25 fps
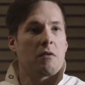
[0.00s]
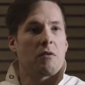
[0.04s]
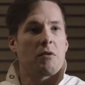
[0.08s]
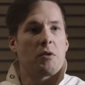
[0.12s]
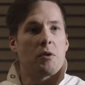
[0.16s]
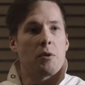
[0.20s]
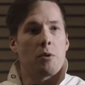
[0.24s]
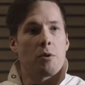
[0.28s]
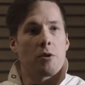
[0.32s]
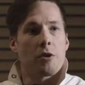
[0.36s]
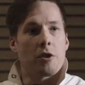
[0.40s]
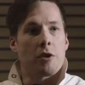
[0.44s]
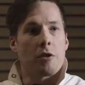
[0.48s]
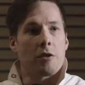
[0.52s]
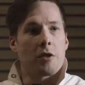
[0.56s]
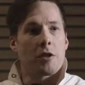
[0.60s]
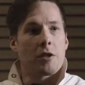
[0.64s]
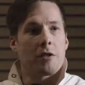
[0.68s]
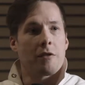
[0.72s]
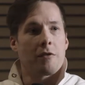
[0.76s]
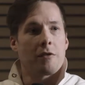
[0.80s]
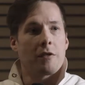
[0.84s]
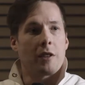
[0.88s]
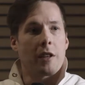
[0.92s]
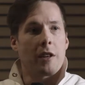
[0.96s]
users
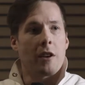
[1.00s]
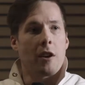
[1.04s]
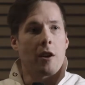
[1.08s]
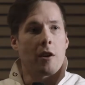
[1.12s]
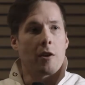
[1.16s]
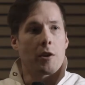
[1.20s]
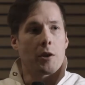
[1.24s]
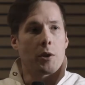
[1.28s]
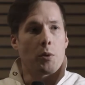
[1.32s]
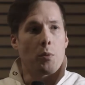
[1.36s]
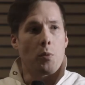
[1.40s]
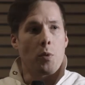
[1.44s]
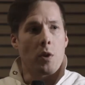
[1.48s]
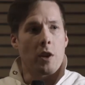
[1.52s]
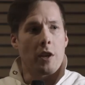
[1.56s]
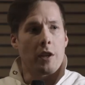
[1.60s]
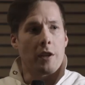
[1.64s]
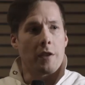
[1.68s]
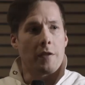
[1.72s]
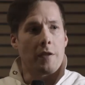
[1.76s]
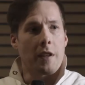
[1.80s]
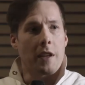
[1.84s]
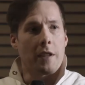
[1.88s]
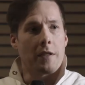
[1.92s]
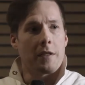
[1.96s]
really are not
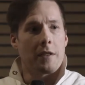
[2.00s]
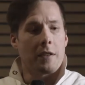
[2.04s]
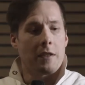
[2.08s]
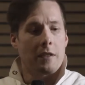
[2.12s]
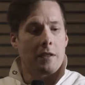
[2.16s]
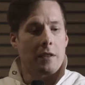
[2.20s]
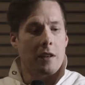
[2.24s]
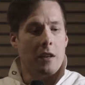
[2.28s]
aware that